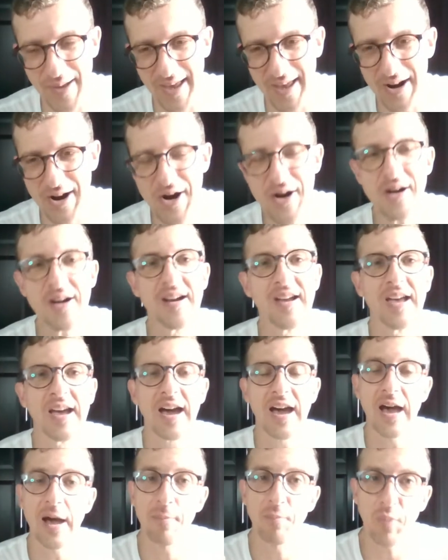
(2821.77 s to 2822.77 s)
better,
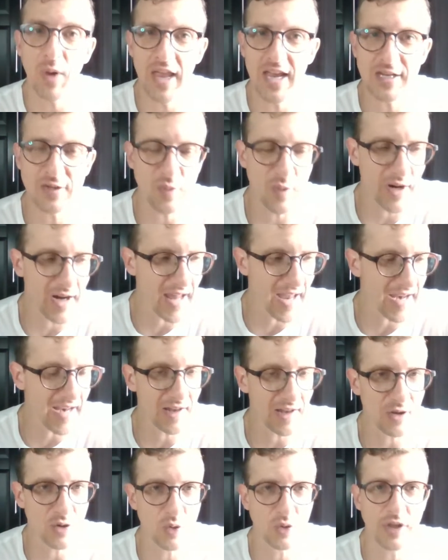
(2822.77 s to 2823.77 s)
a place where they
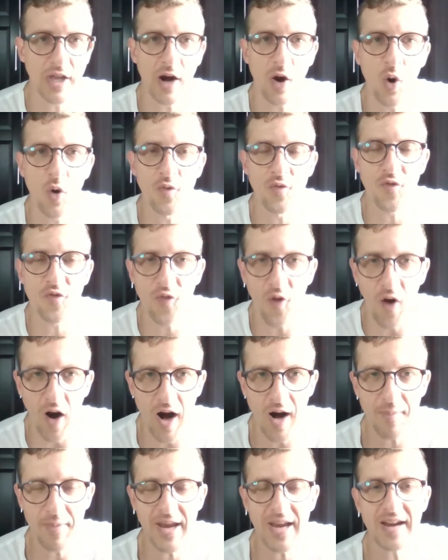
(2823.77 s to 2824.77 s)
can do their own
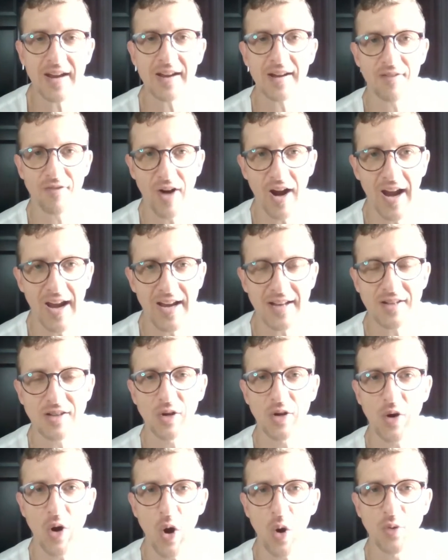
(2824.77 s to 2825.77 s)
farming, right,
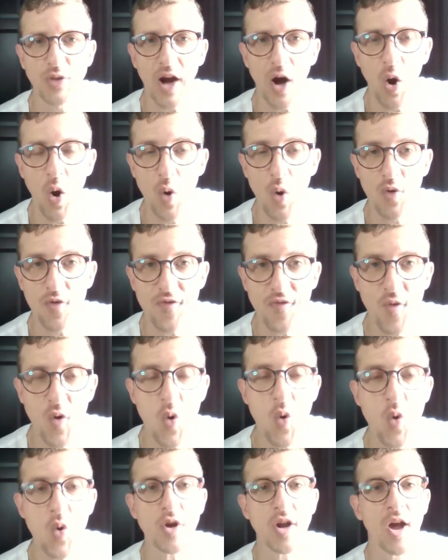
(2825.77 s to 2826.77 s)
to grow their own
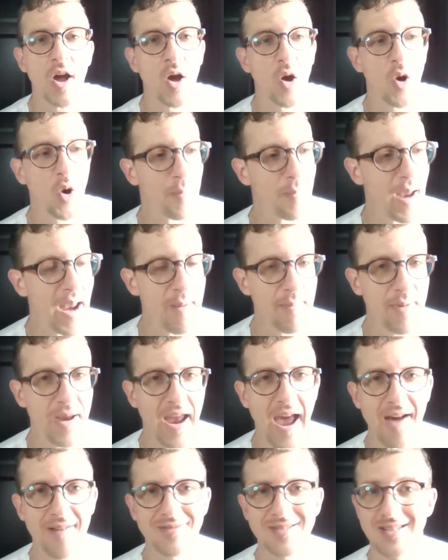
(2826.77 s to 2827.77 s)
food, or
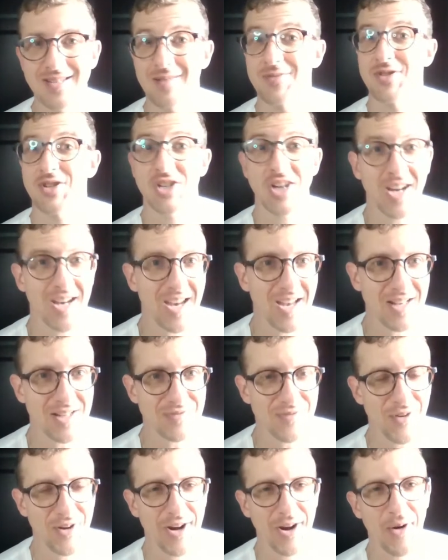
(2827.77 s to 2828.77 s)
maybe have some
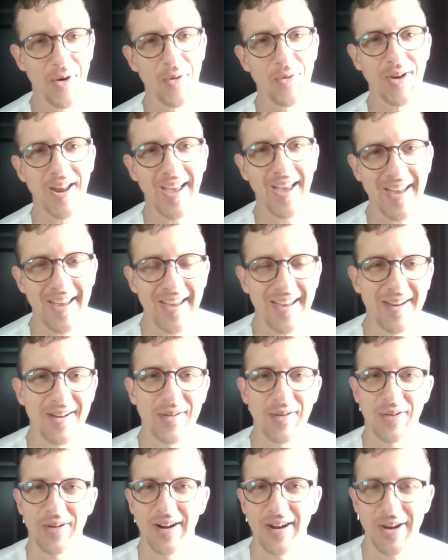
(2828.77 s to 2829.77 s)
chickens for their own
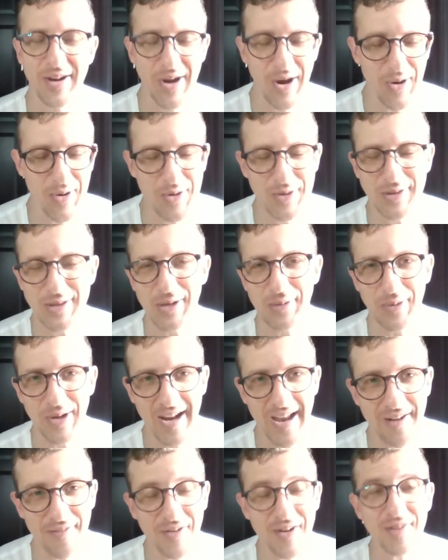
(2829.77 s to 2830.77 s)
egg, or a goat, or
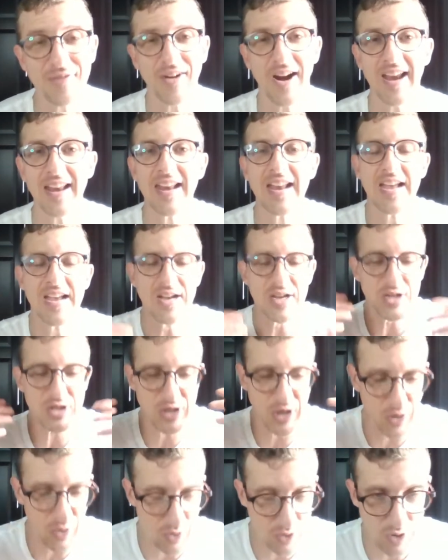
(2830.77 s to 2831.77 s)
whatever, right?
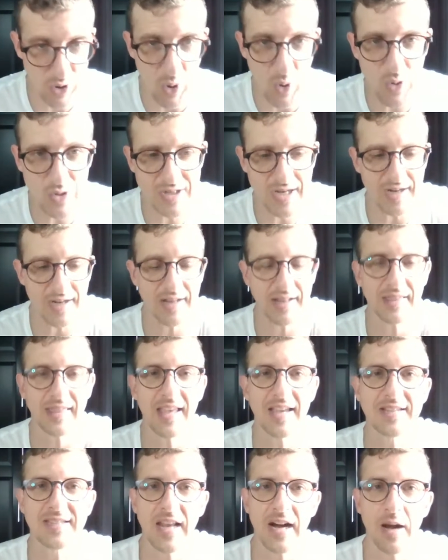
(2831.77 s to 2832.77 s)
So those are the
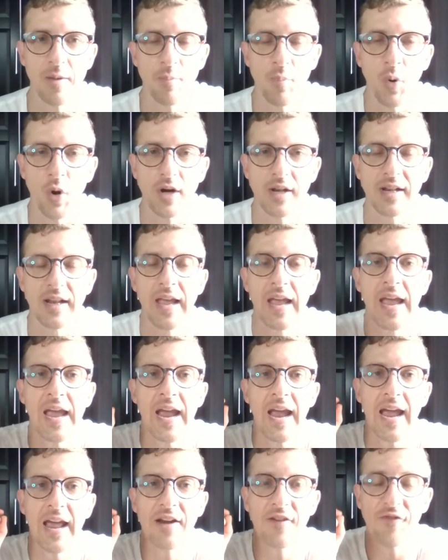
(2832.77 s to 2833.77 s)
things that are important.
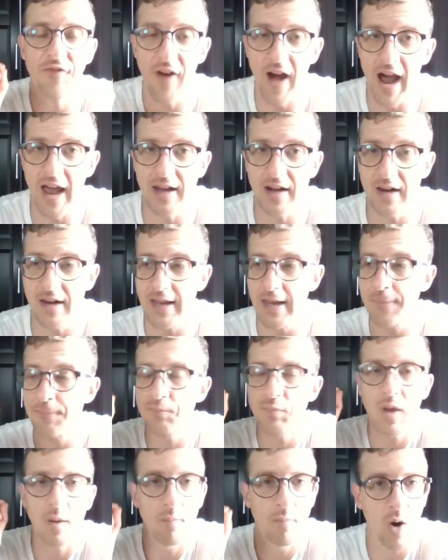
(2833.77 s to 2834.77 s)
And finally,
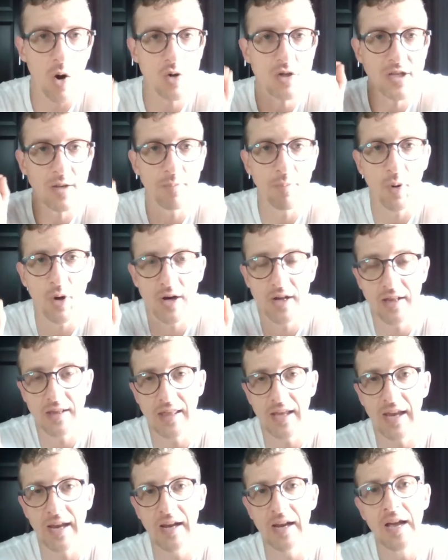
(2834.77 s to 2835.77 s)
most
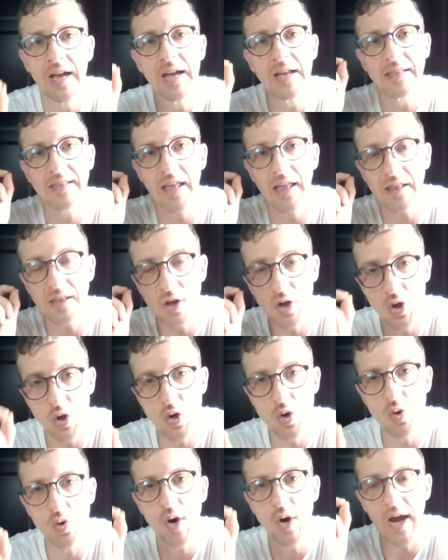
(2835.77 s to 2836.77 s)
important thing that
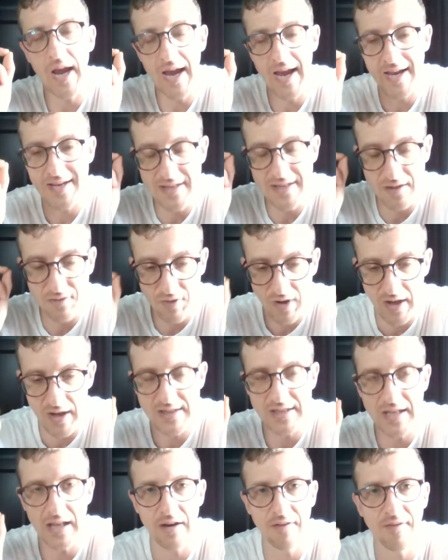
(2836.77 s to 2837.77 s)
you as a real
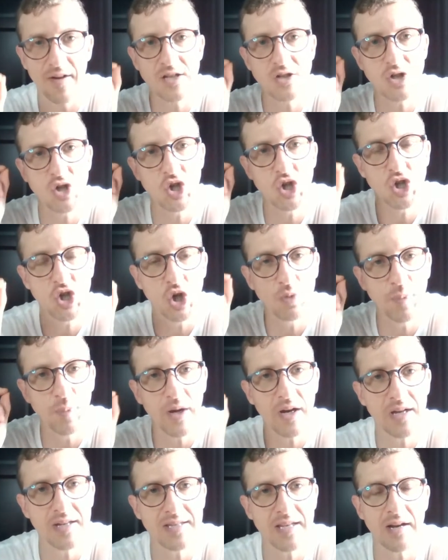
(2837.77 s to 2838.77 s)
estate investor should
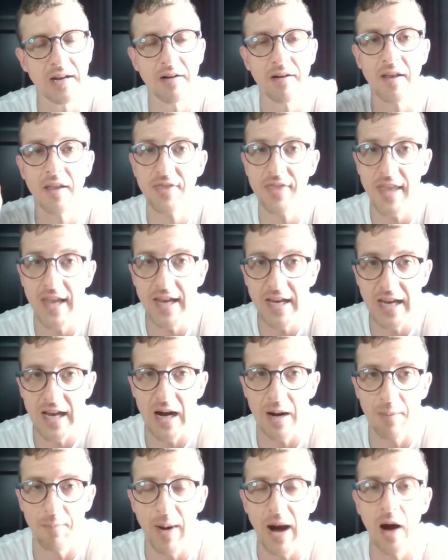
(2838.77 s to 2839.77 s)
be considering and
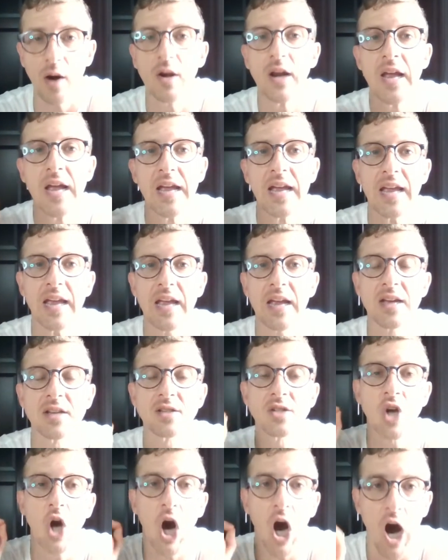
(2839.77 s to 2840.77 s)
thinking about
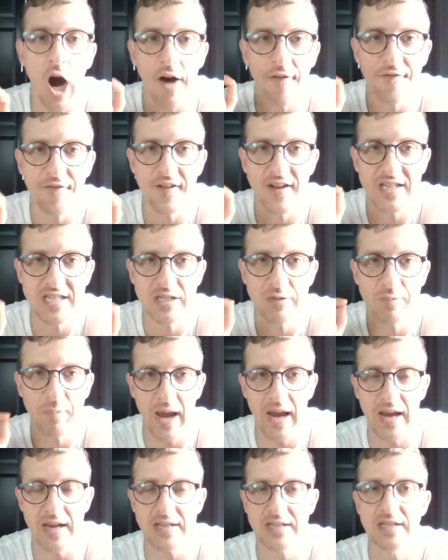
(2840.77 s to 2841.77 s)
is office
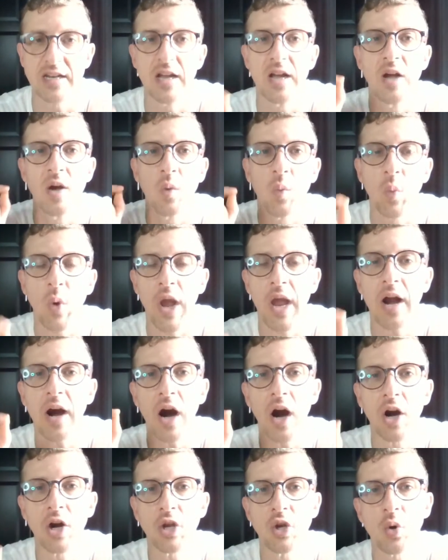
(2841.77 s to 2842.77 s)
space. Where
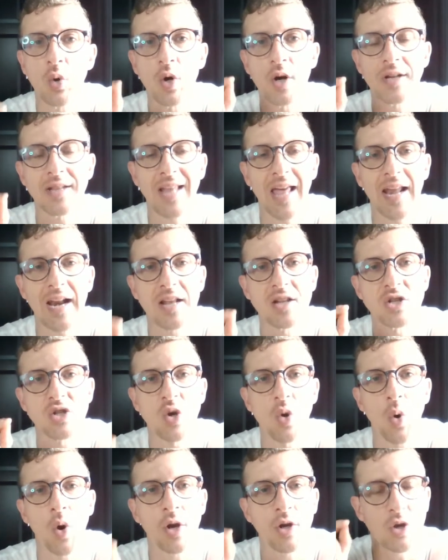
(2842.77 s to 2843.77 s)
are your tenants
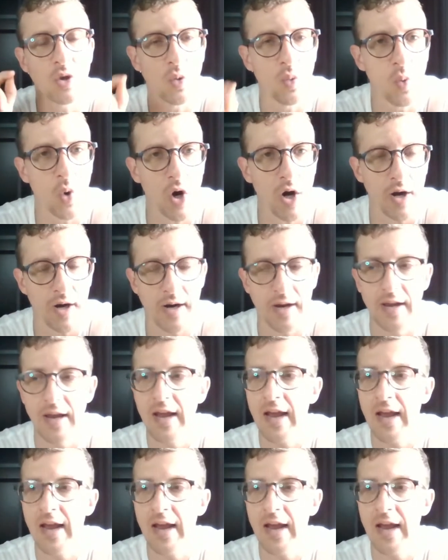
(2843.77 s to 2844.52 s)
going to work?